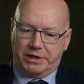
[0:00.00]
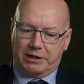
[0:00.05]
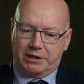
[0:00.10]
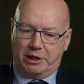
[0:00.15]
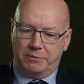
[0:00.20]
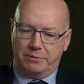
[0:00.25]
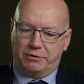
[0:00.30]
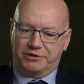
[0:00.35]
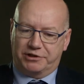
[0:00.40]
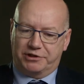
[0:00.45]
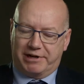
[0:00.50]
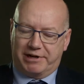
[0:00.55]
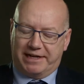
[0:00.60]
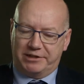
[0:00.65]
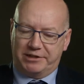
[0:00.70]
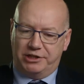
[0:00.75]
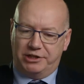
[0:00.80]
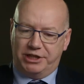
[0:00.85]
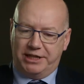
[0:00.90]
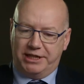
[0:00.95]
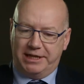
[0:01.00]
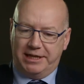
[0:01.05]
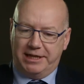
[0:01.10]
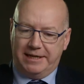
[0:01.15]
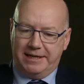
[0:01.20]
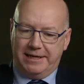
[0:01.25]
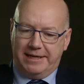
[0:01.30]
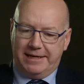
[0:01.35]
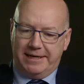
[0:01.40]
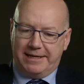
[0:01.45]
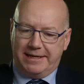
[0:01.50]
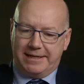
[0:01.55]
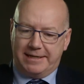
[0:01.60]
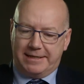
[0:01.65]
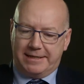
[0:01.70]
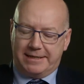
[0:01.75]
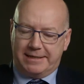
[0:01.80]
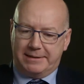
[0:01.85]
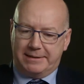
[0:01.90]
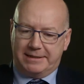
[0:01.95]
global strategy
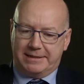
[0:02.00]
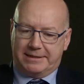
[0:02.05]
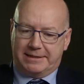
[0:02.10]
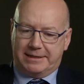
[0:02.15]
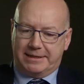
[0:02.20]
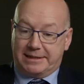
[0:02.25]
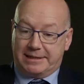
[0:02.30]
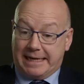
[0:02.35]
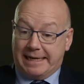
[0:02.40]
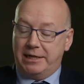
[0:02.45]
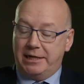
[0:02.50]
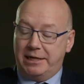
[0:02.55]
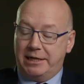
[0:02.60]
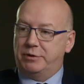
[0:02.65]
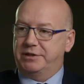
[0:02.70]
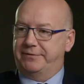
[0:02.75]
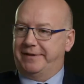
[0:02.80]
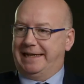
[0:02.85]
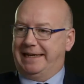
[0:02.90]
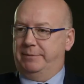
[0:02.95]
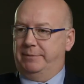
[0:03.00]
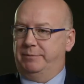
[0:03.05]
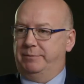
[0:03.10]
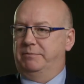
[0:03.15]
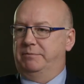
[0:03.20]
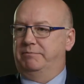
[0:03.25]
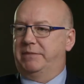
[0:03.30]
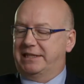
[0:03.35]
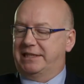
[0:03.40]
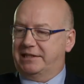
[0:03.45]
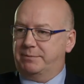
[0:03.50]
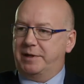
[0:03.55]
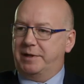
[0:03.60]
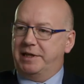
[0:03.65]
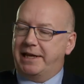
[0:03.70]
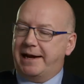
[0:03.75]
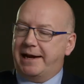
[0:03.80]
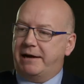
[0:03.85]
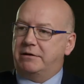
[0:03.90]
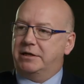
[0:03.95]
that sustainable development must be
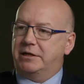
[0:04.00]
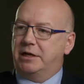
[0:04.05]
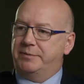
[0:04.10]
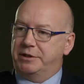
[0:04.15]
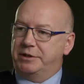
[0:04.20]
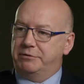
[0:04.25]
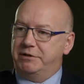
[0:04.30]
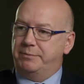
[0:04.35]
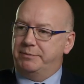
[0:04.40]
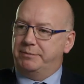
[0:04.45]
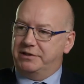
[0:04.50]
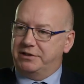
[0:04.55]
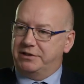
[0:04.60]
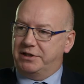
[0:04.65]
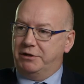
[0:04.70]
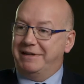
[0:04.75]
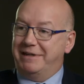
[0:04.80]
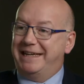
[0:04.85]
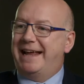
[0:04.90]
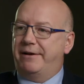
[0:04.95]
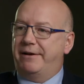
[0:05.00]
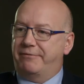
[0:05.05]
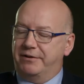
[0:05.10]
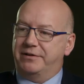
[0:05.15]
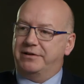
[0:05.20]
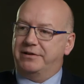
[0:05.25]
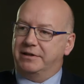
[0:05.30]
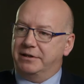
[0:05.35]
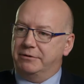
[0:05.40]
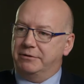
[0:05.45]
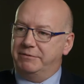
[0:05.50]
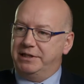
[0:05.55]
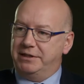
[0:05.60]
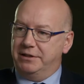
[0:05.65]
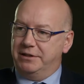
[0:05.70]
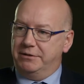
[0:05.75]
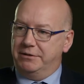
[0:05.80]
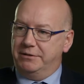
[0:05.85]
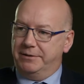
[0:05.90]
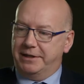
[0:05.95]
the outcome that we pursue in everything that we
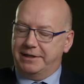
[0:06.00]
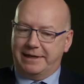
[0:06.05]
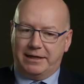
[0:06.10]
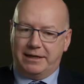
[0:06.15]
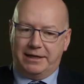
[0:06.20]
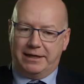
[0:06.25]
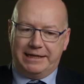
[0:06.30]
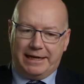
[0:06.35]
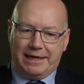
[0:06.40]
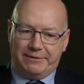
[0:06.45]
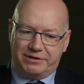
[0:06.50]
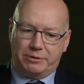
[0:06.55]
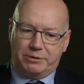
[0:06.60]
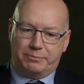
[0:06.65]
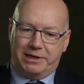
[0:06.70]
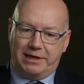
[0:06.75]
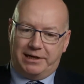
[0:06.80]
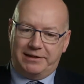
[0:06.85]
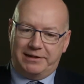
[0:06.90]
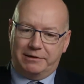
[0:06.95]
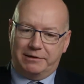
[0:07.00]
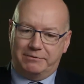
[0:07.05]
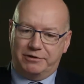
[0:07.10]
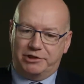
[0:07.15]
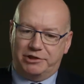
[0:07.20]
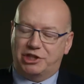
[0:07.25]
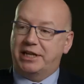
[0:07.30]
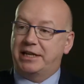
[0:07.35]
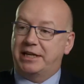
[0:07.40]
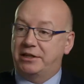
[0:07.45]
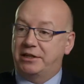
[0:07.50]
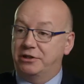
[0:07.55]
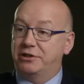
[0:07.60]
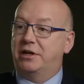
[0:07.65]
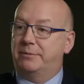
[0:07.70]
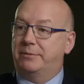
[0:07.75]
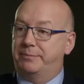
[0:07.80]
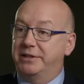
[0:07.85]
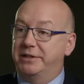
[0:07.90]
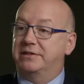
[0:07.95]
do, and that inevitably, I think, will change
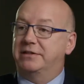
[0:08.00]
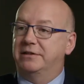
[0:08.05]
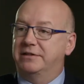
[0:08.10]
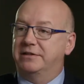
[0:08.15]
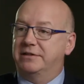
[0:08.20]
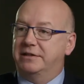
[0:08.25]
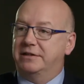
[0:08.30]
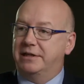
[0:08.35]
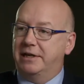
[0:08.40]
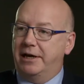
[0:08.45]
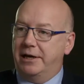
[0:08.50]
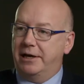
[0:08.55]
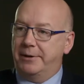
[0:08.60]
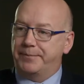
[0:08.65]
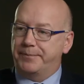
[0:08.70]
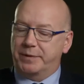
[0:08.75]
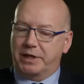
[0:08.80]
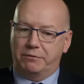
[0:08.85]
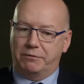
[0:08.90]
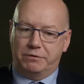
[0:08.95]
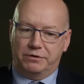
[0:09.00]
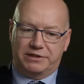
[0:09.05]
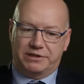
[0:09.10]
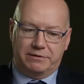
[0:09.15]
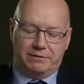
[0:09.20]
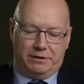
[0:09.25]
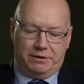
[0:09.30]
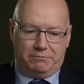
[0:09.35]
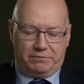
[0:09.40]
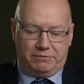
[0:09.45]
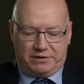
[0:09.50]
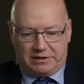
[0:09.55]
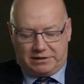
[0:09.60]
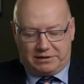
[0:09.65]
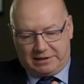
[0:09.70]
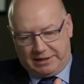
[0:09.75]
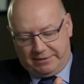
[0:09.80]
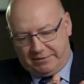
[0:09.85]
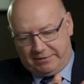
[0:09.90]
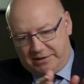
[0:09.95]
our business. It will
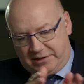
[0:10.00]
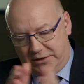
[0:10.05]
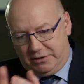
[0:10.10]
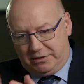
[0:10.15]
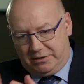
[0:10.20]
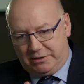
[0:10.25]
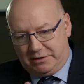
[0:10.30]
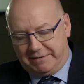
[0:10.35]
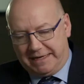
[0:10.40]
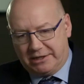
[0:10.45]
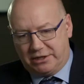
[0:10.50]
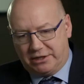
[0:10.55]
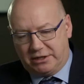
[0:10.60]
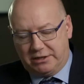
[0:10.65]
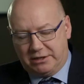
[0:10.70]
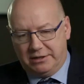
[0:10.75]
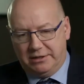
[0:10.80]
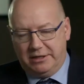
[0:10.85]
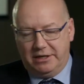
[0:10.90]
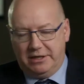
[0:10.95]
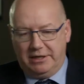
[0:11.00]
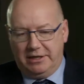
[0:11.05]
give us new direction.